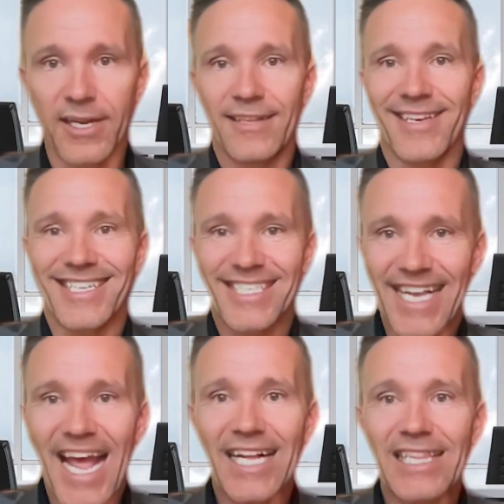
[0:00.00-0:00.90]
that
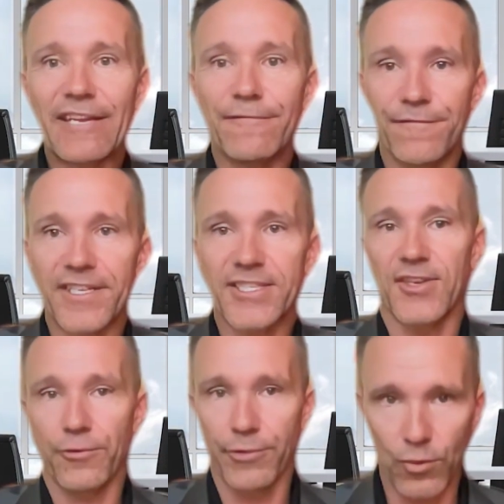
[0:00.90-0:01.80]
exactly fits
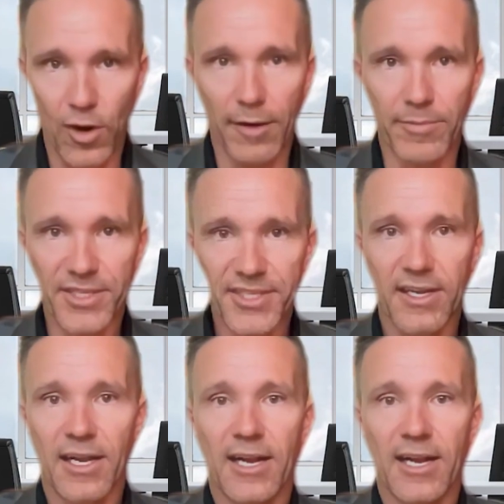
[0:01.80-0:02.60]
your requirements